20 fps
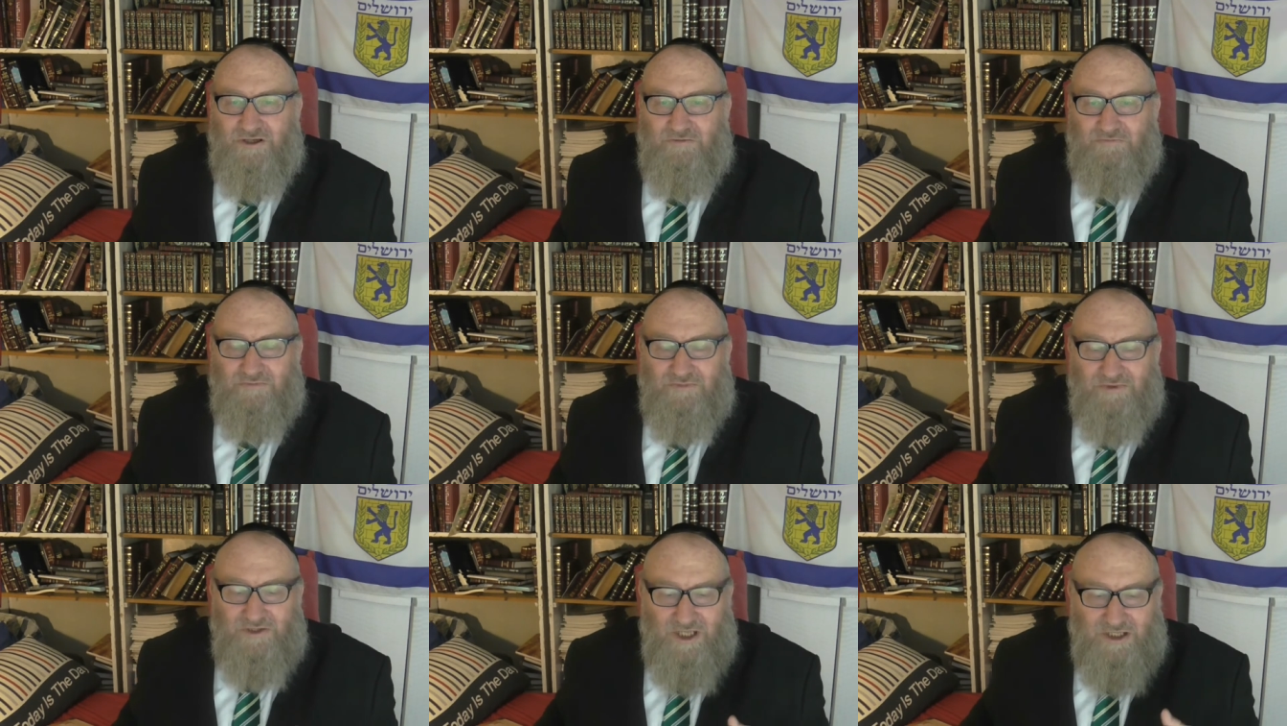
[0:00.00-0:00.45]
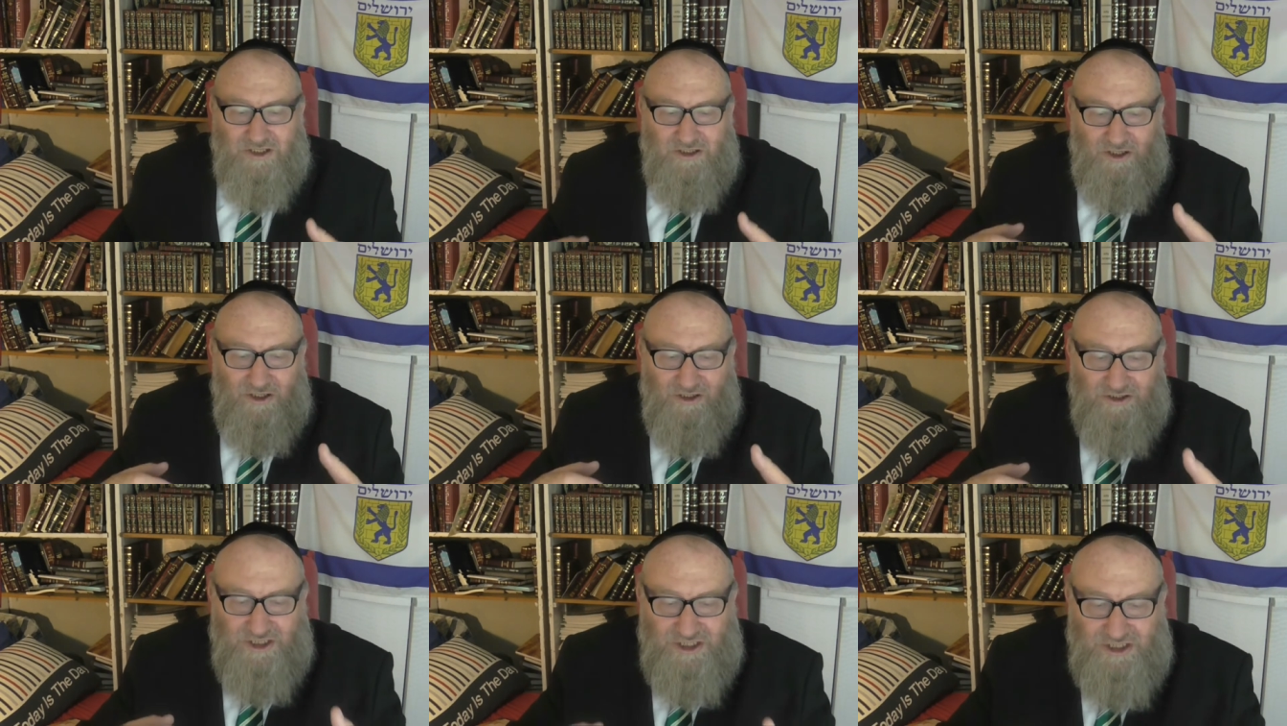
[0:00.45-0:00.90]
from? They
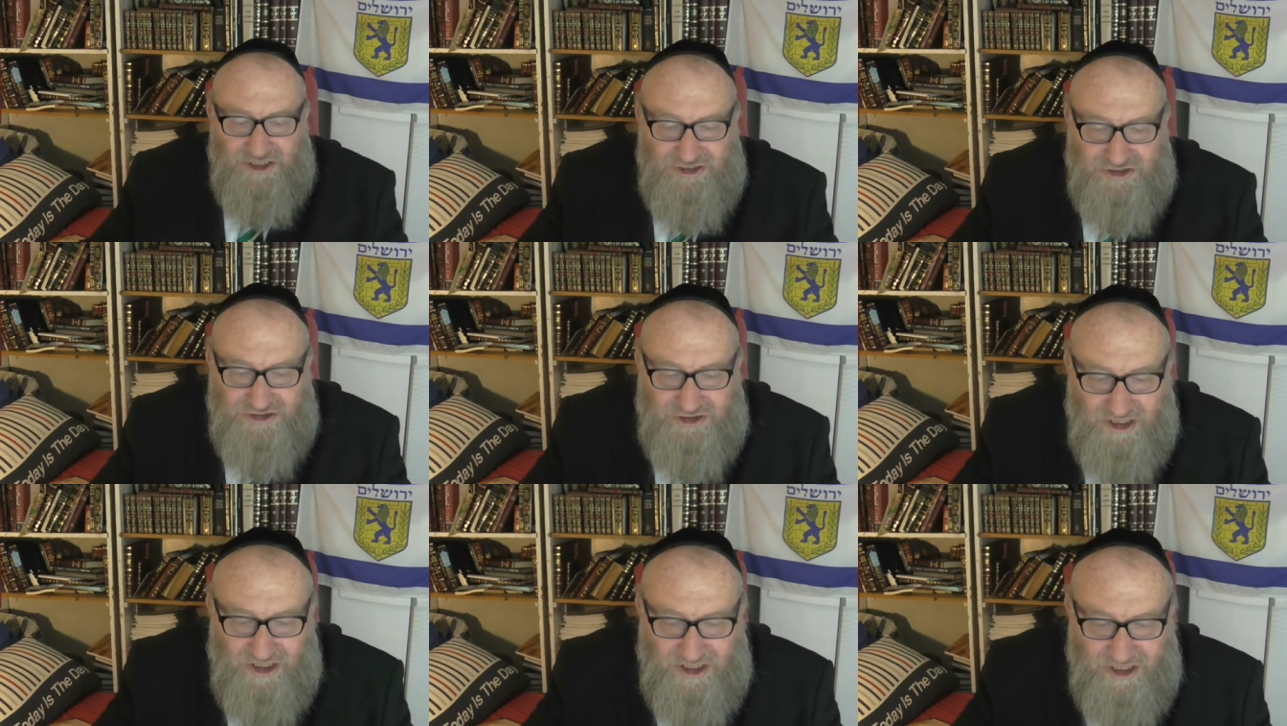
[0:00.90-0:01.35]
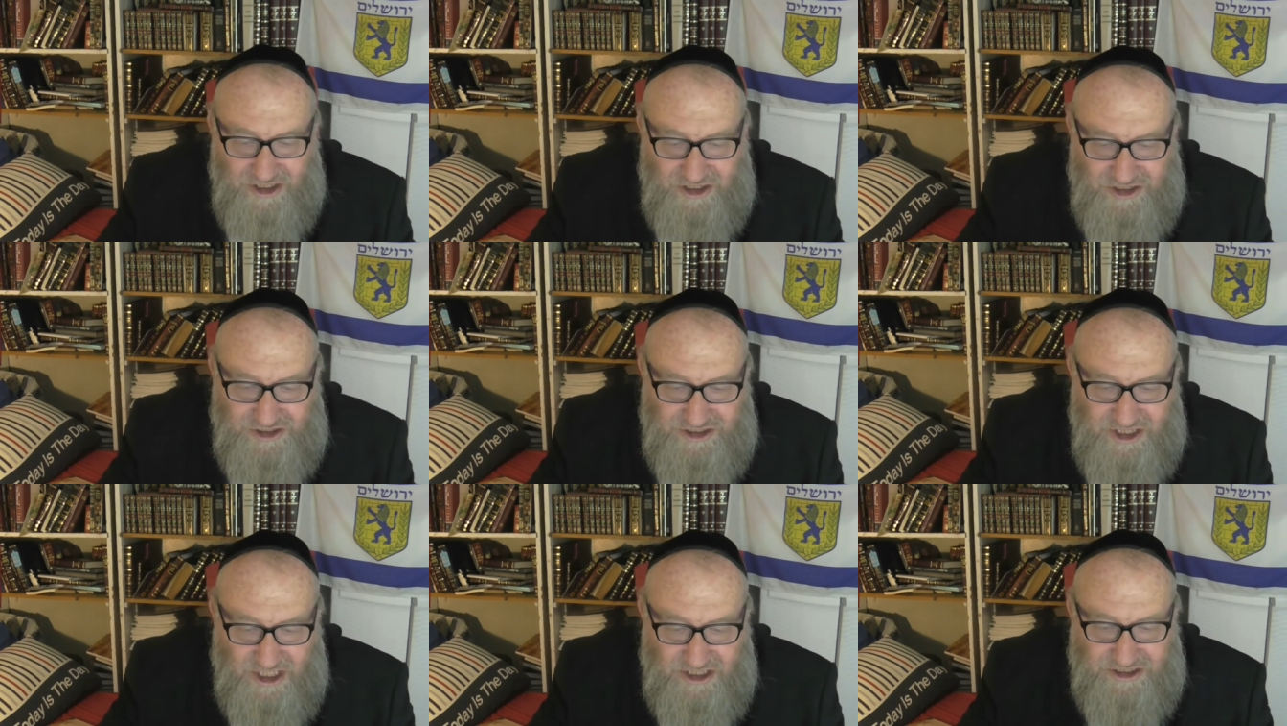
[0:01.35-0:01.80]
got these
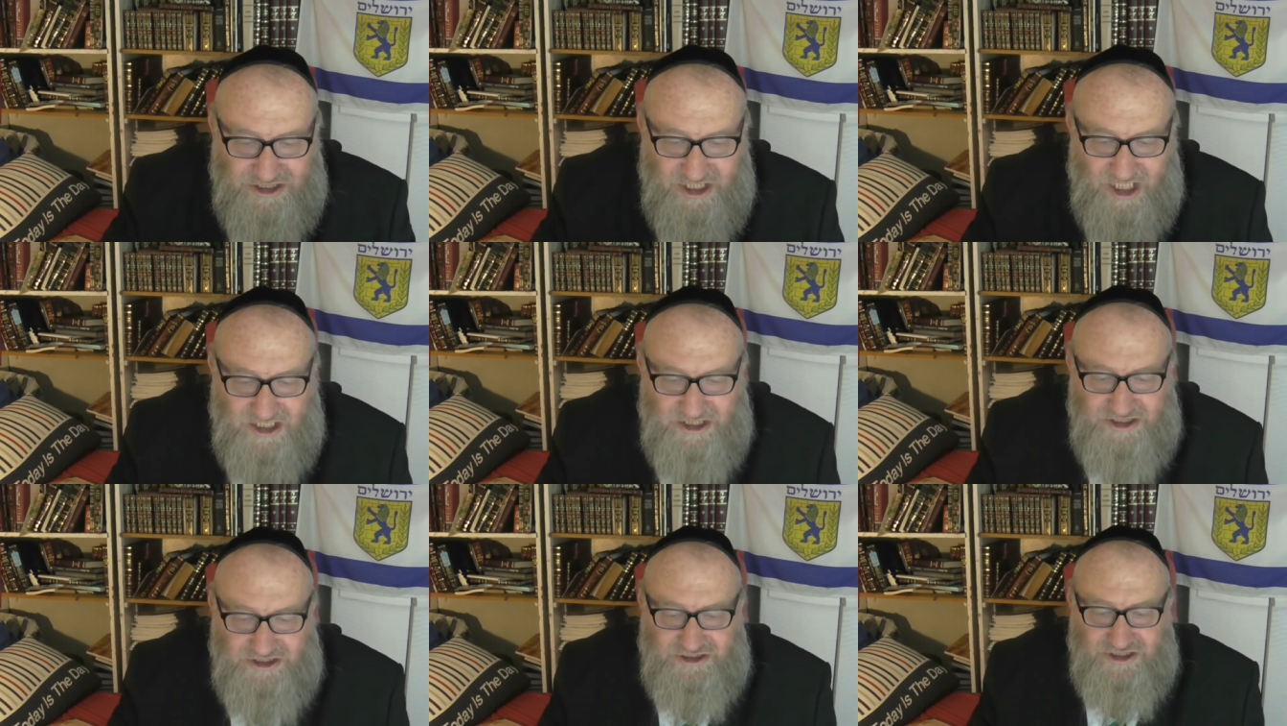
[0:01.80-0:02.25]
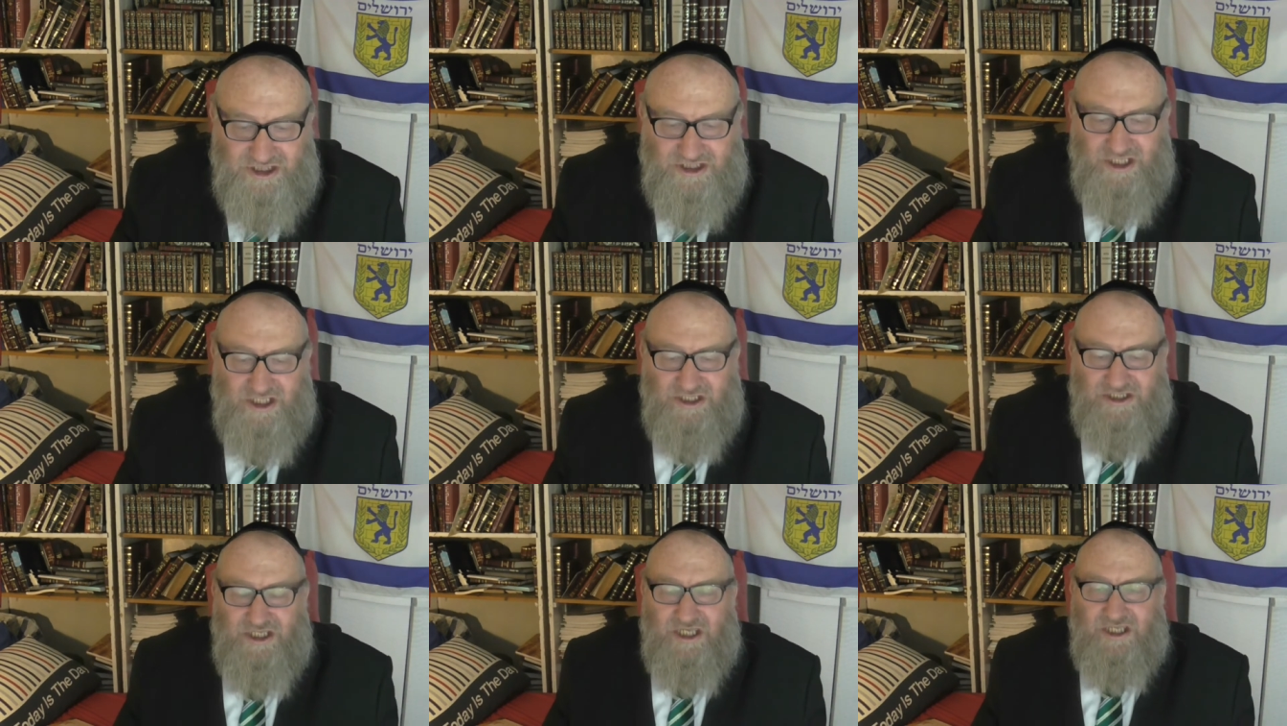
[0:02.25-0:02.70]
genes, they changed
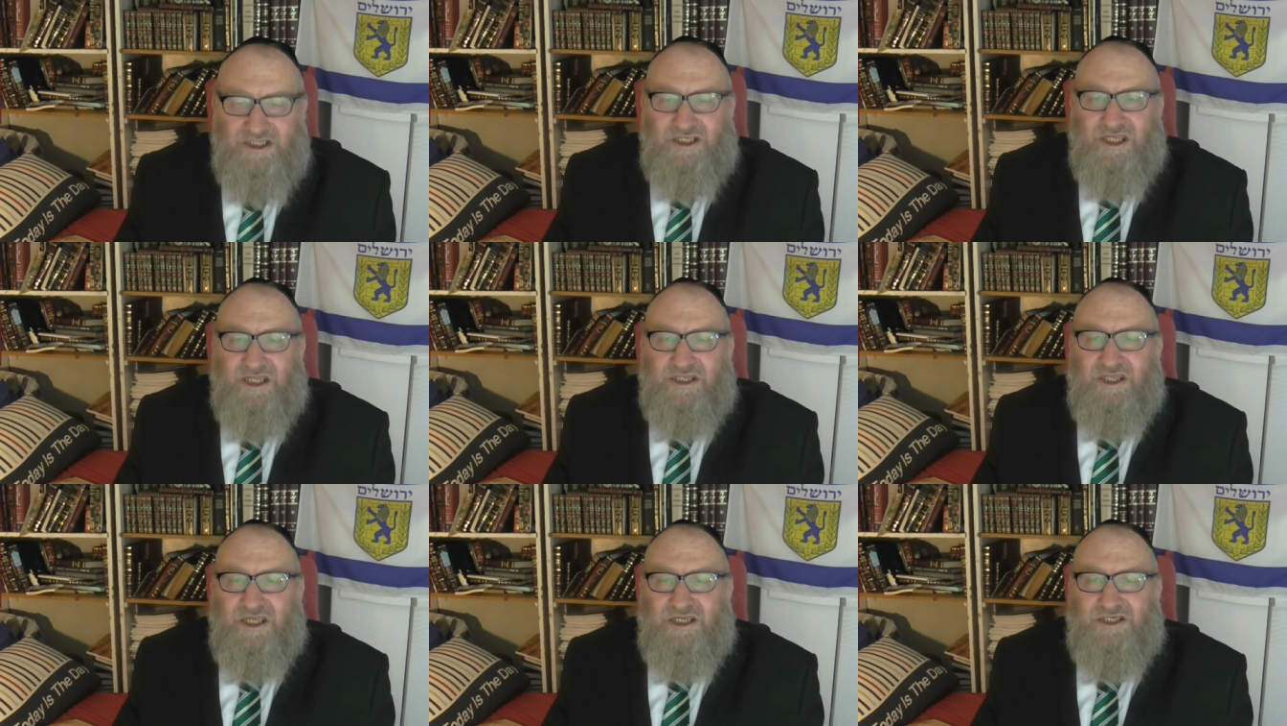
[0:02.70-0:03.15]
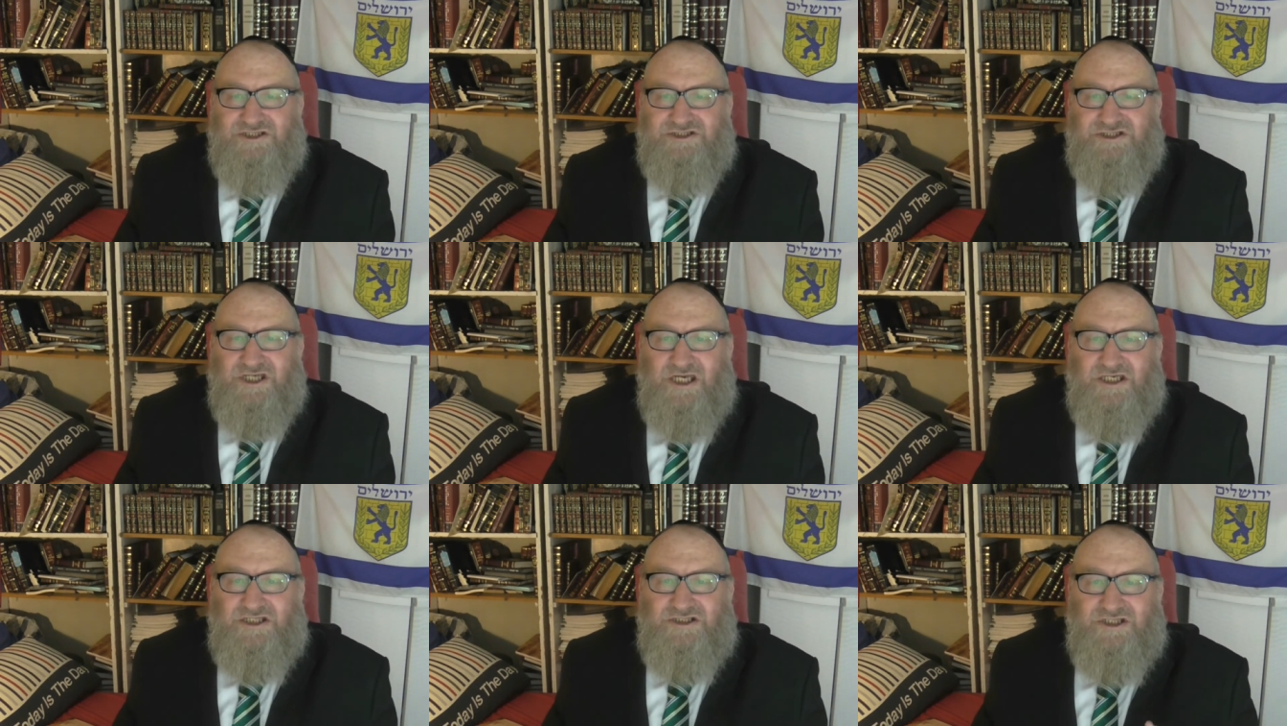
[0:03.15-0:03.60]
they, they
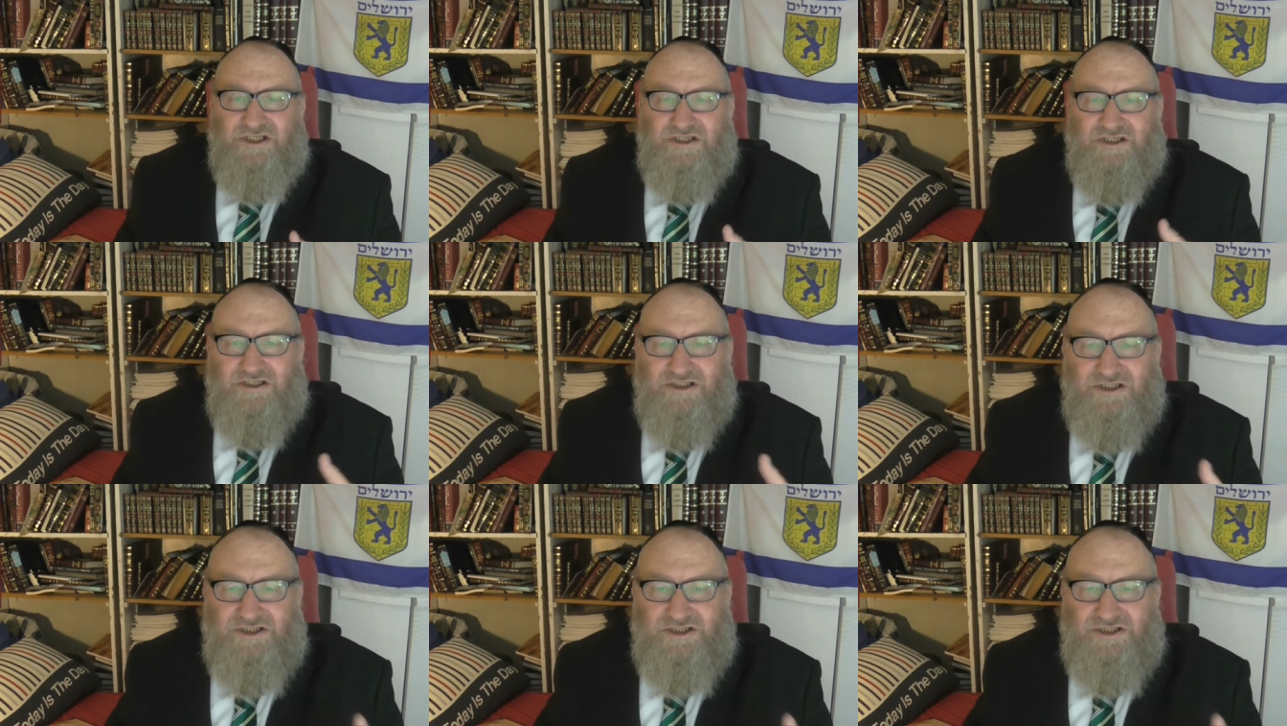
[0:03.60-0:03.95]
changed,